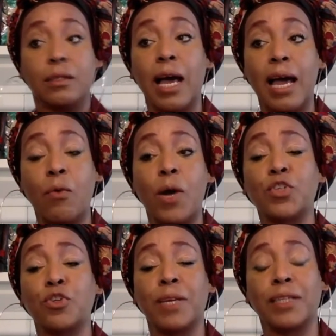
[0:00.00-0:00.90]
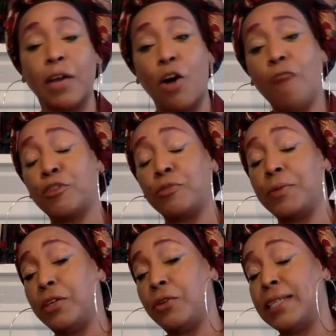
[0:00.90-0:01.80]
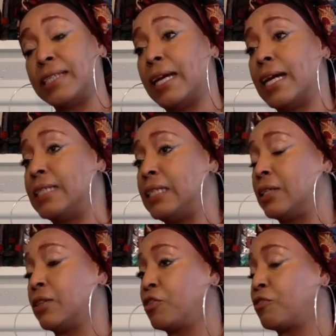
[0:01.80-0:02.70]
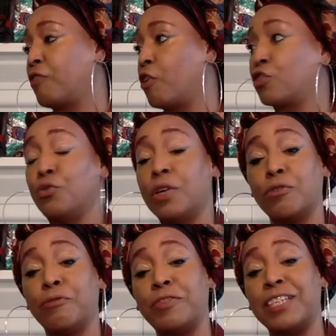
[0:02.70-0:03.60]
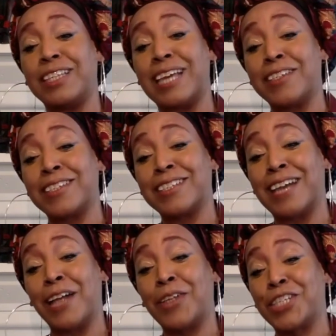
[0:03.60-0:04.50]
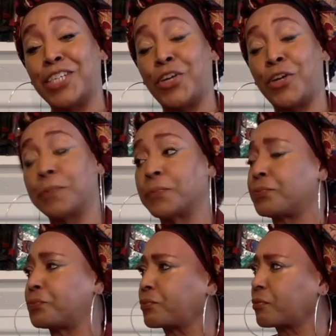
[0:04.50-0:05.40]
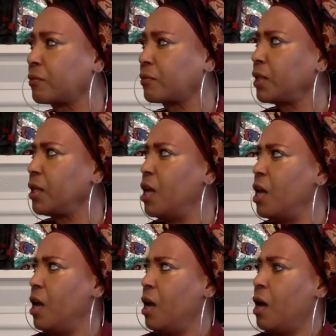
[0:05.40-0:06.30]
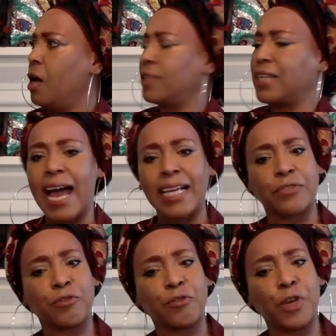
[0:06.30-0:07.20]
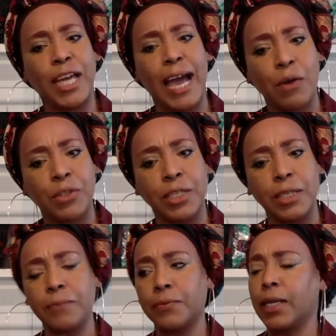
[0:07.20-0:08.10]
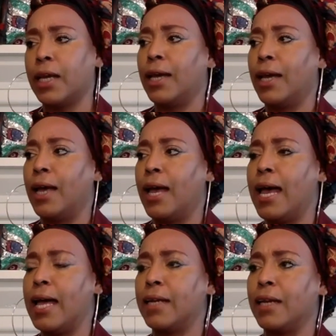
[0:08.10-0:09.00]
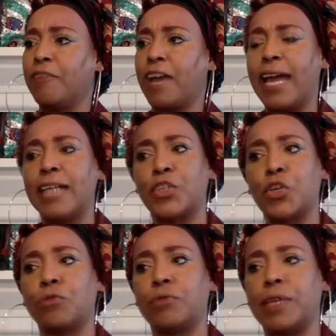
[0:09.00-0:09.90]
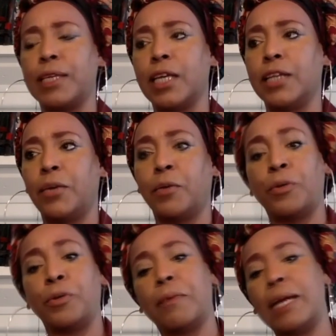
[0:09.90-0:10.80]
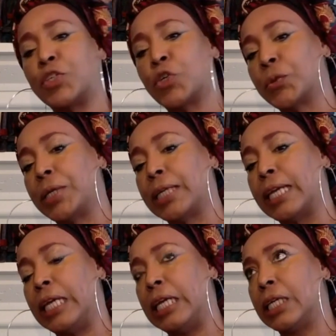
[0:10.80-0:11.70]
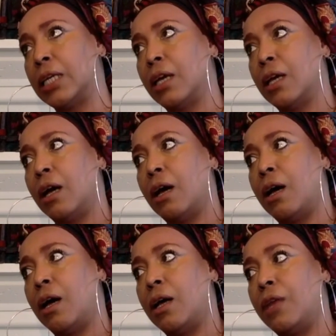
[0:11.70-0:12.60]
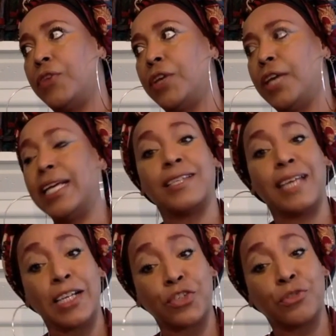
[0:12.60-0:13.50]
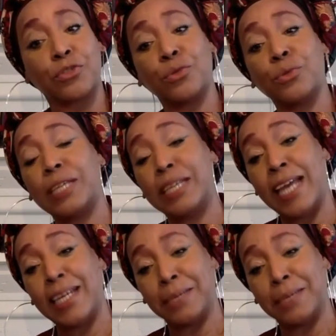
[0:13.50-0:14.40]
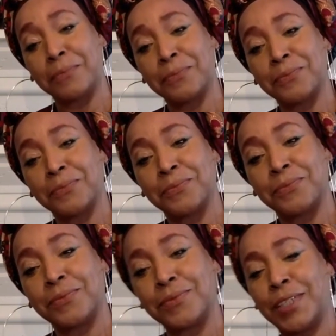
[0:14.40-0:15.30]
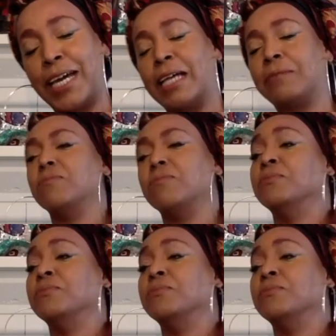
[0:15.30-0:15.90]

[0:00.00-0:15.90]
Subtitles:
I don't want your money. They offered me, USAID and those folks, $250,000 a year, tax-free housing, And if I had children, they would have put my children in the international school in Haiti. Okay.